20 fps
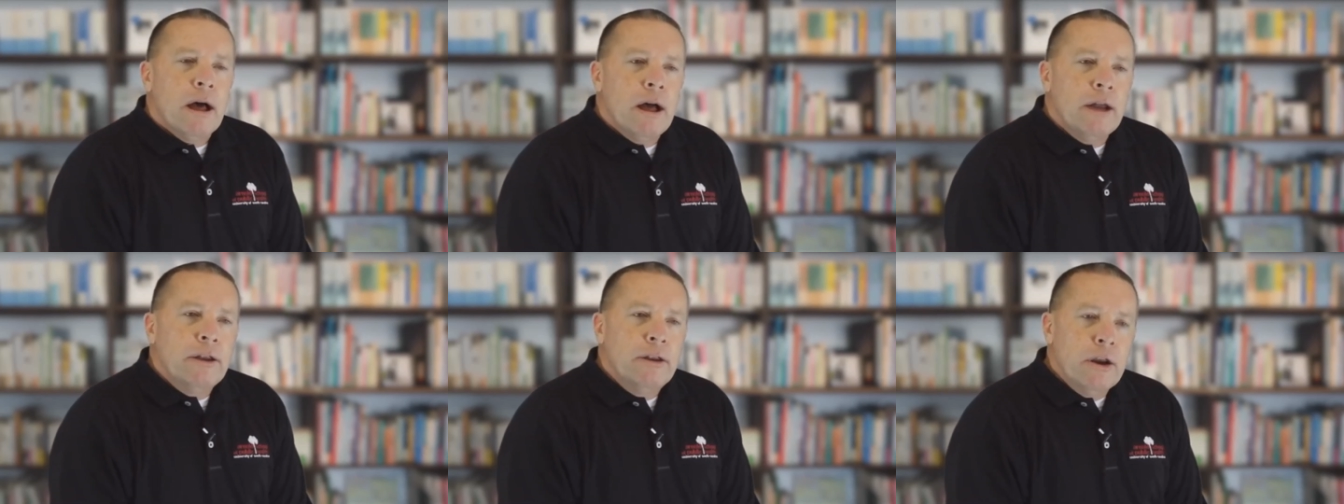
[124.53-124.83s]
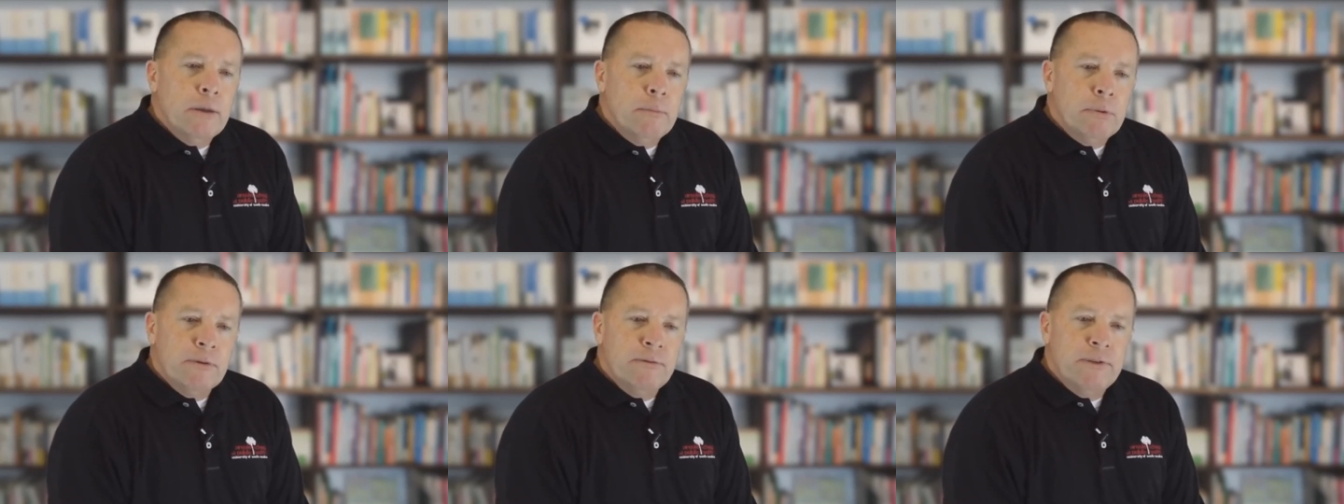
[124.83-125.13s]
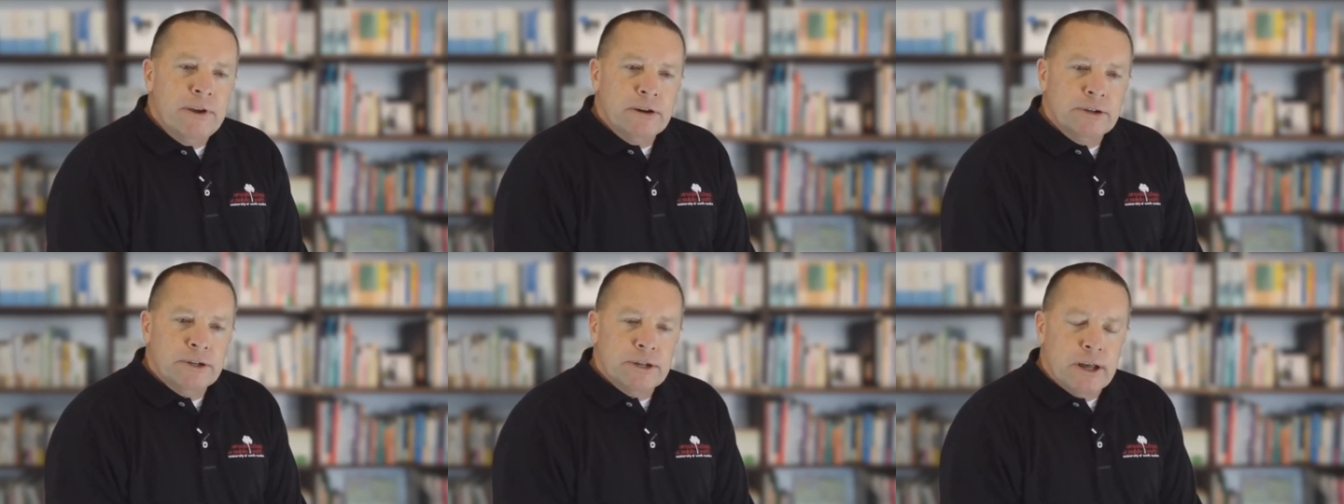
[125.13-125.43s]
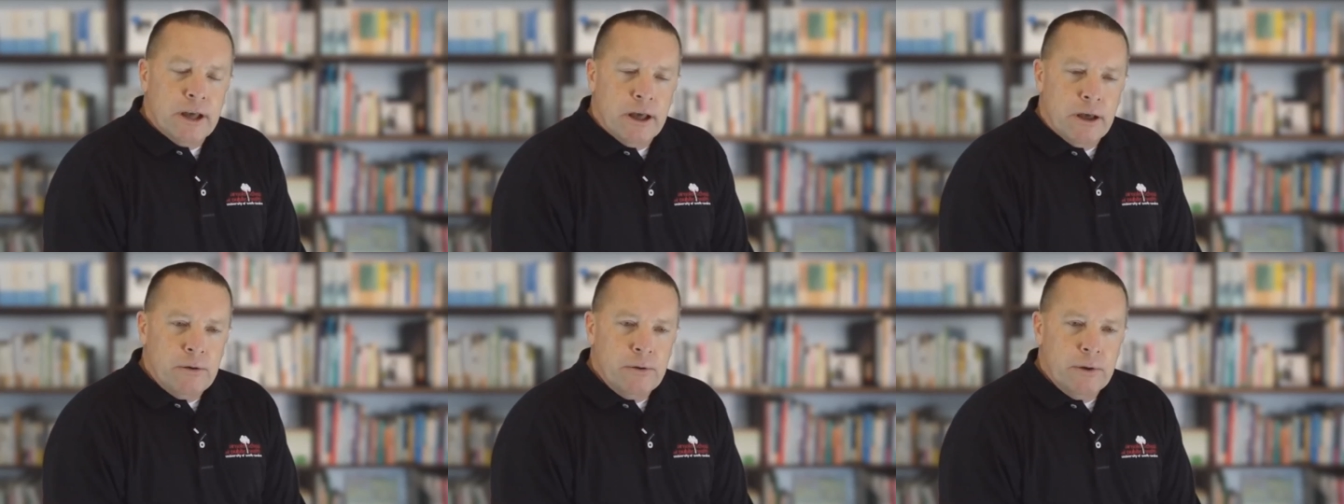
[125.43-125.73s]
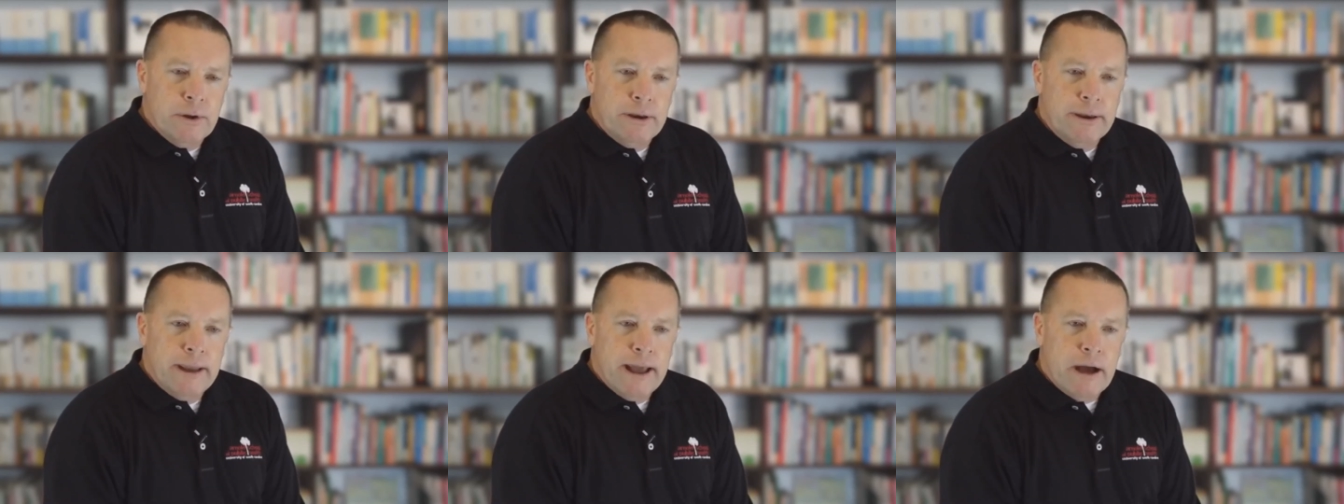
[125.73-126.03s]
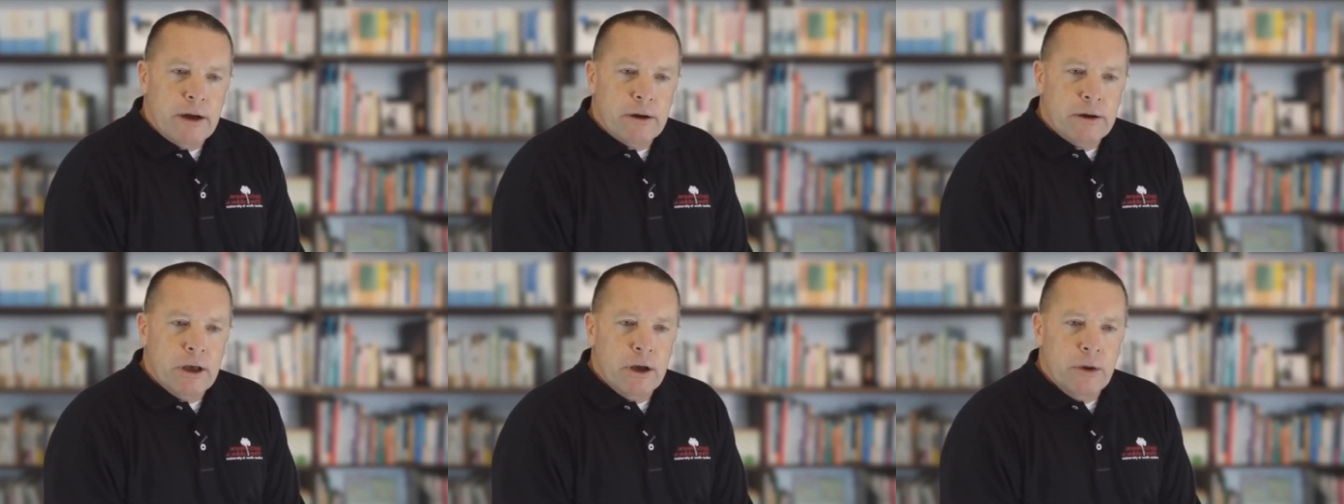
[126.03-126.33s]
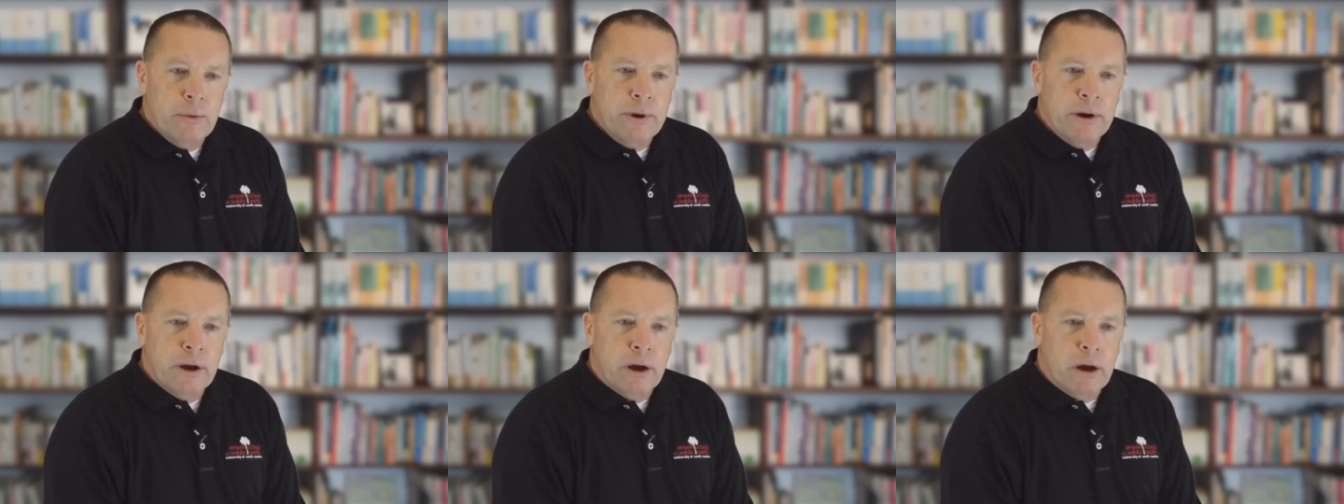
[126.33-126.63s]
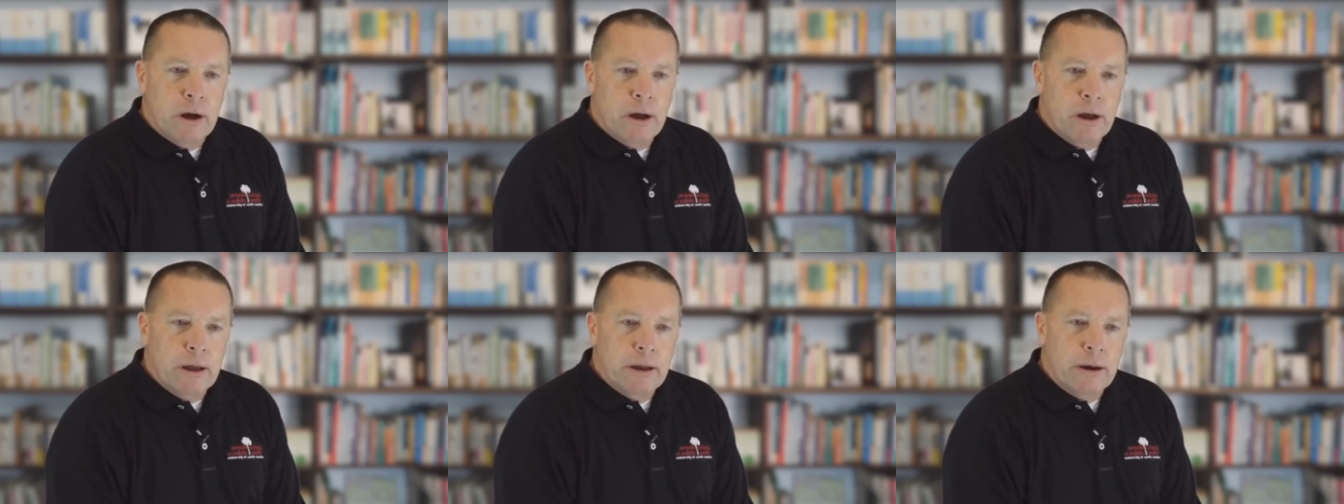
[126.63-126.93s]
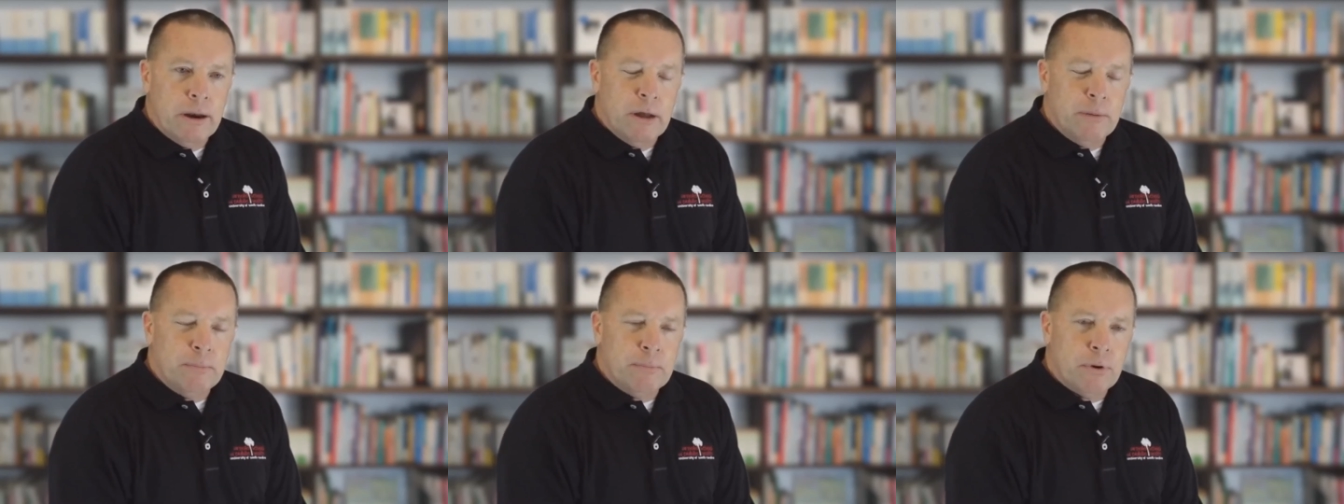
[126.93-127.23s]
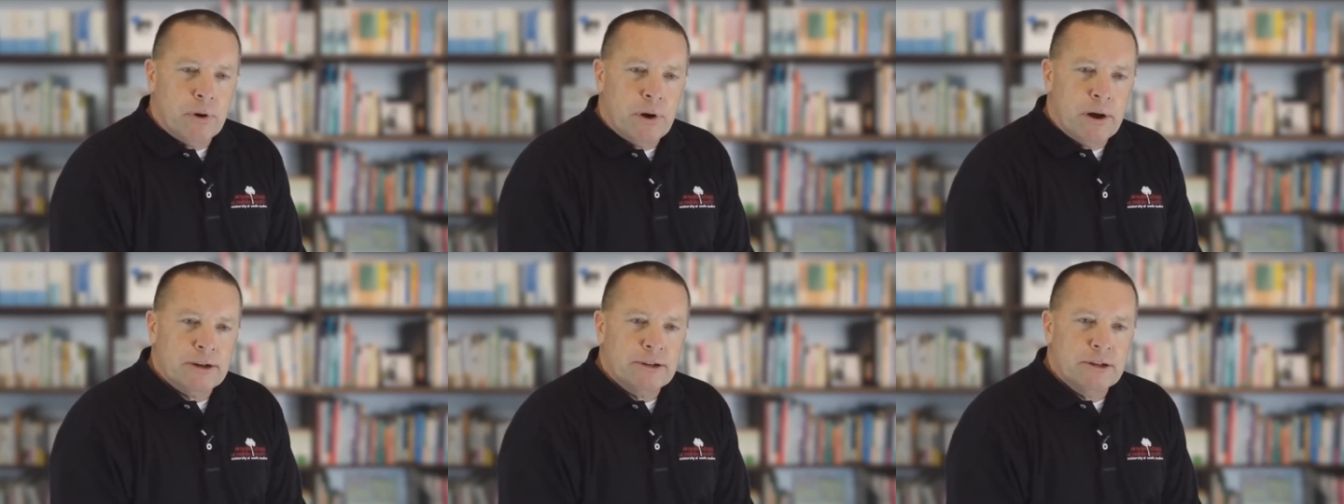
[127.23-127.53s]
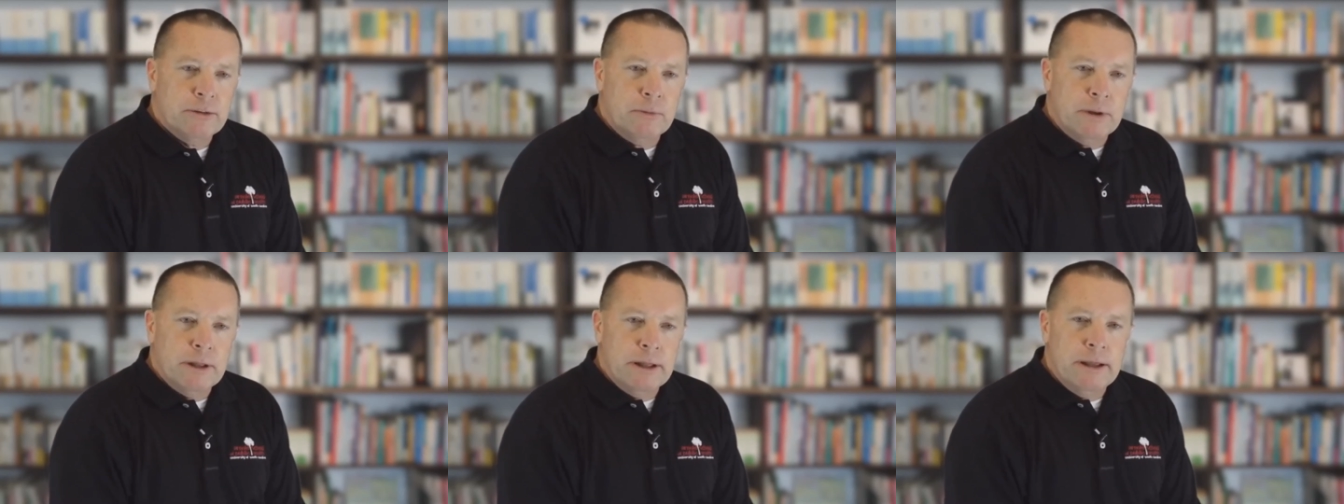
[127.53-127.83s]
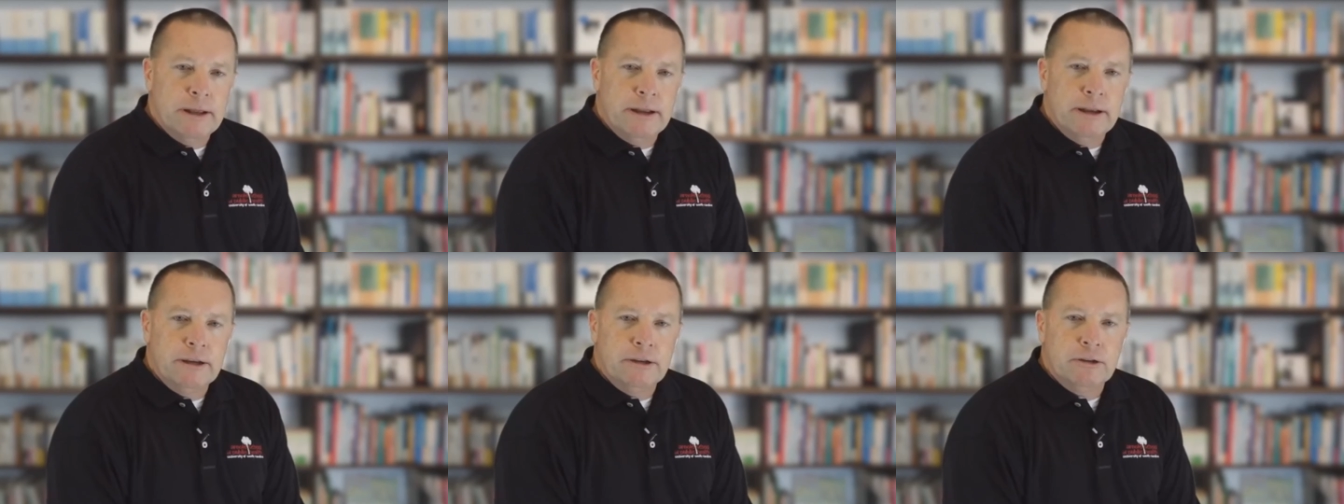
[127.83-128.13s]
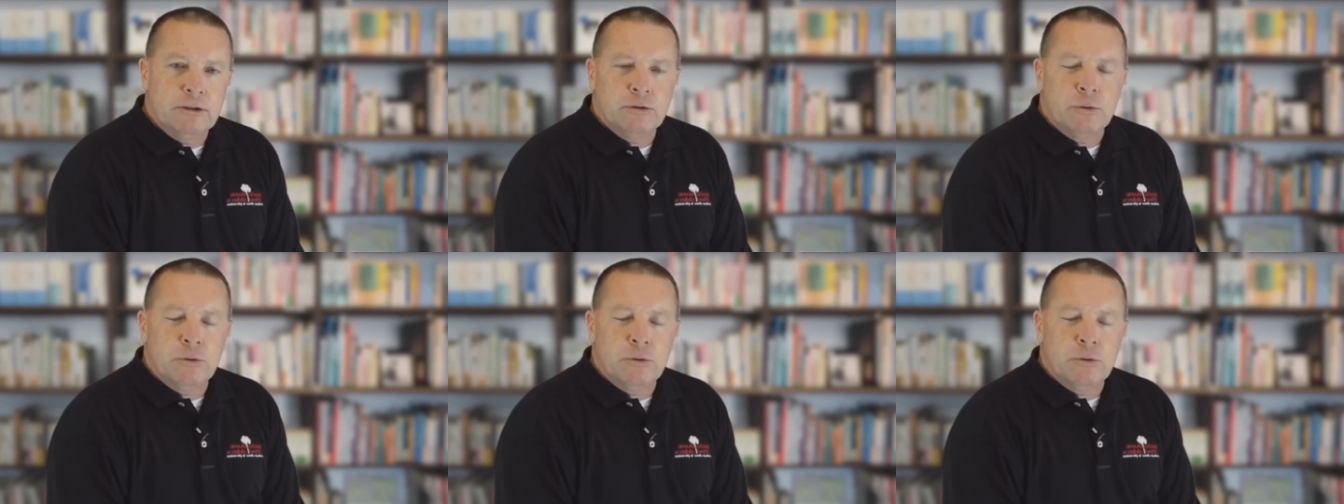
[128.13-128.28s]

A number of years ago, now going on approximately